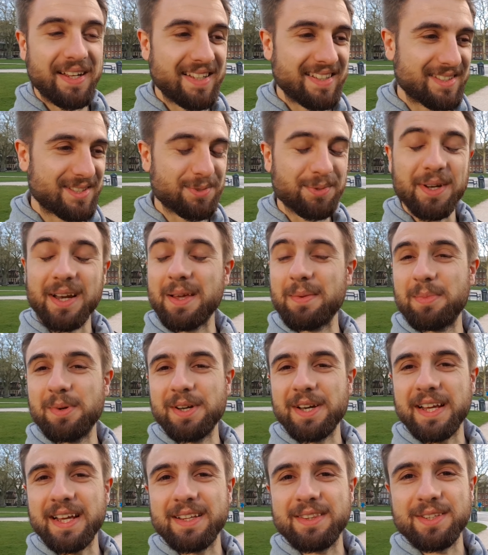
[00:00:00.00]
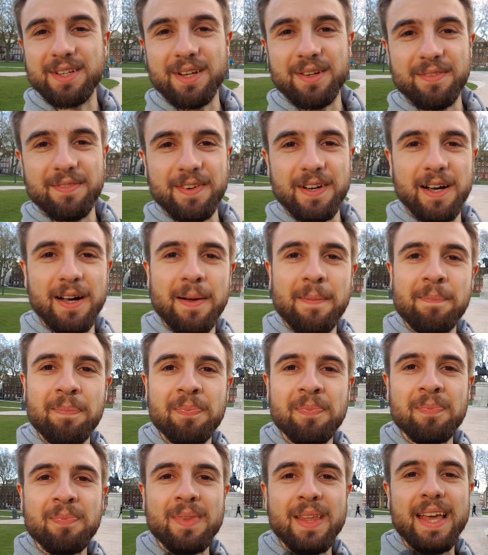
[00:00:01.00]
It's really burning a ton of uh,
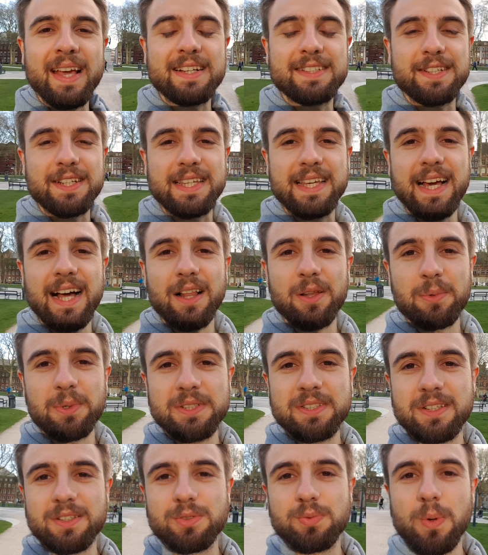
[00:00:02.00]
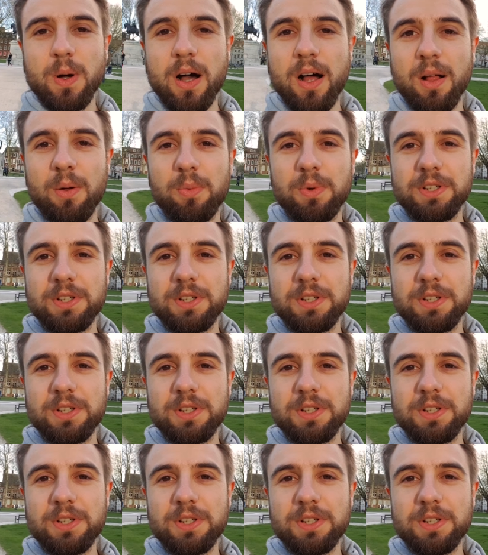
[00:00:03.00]
extra calories as well,